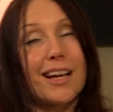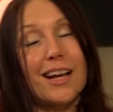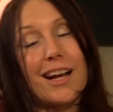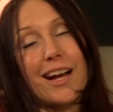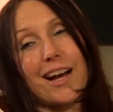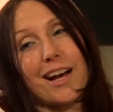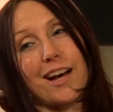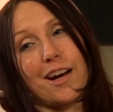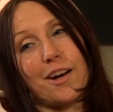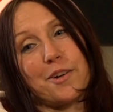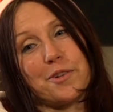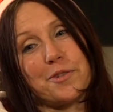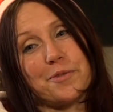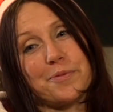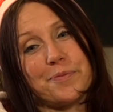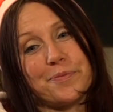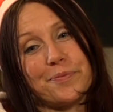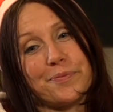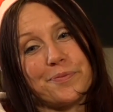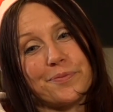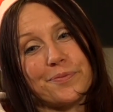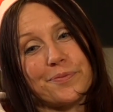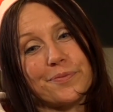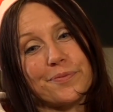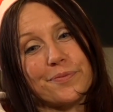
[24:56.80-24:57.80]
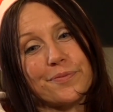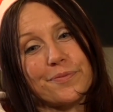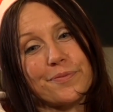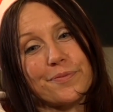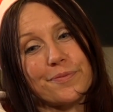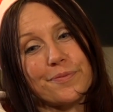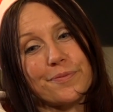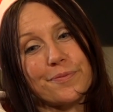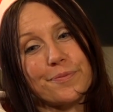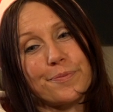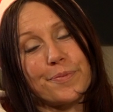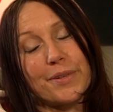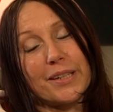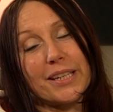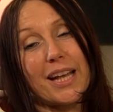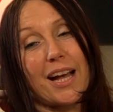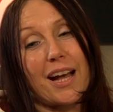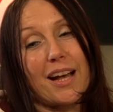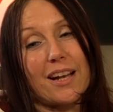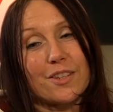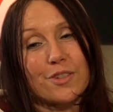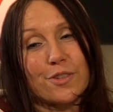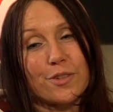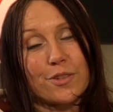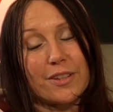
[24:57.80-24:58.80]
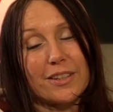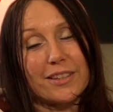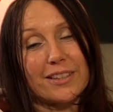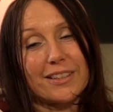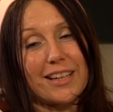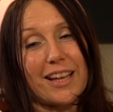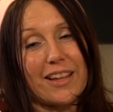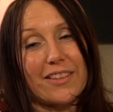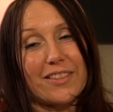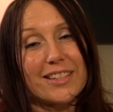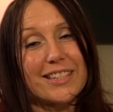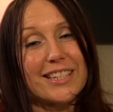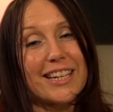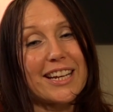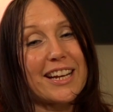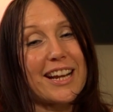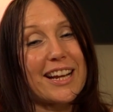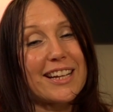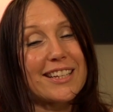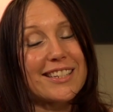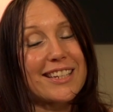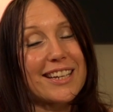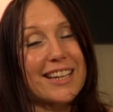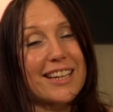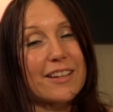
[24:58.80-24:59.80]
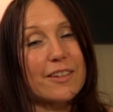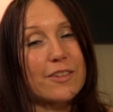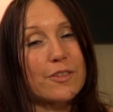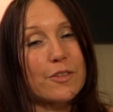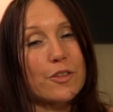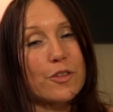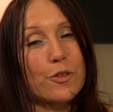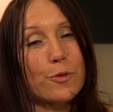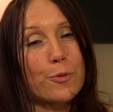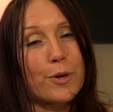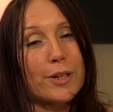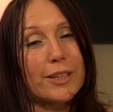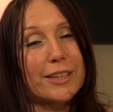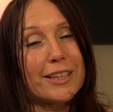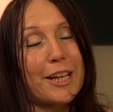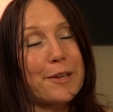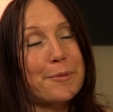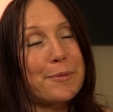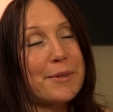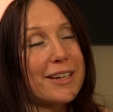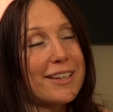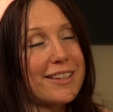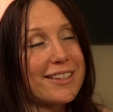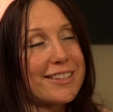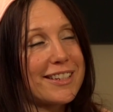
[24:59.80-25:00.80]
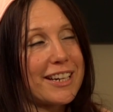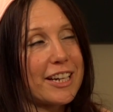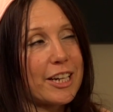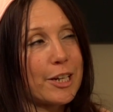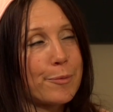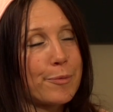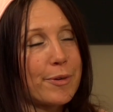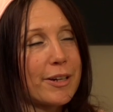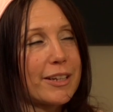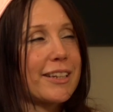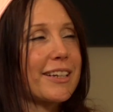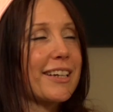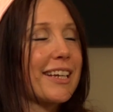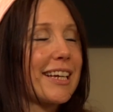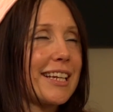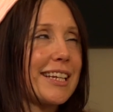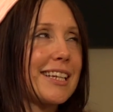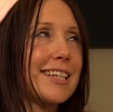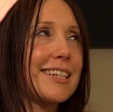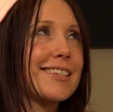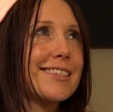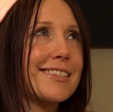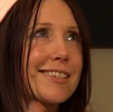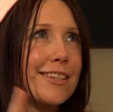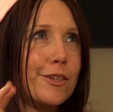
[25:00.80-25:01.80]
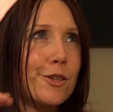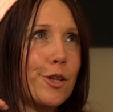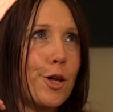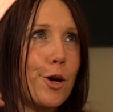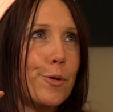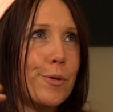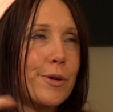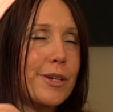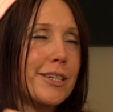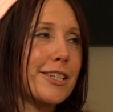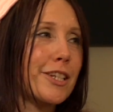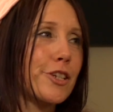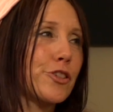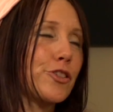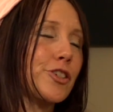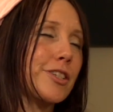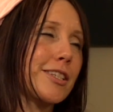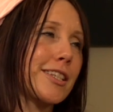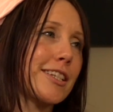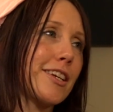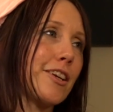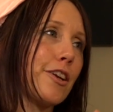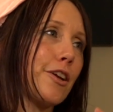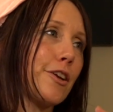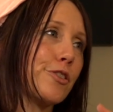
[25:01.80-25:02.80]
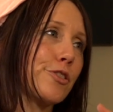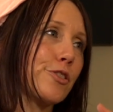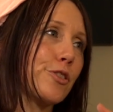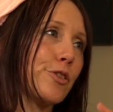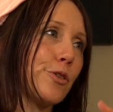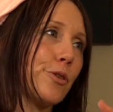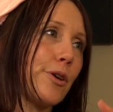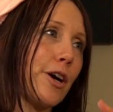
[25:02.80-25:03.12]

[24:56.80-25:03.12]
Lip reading: But yeah, so yeah, I'd say what led me to the dating break, like it is the lowest. It's just that it also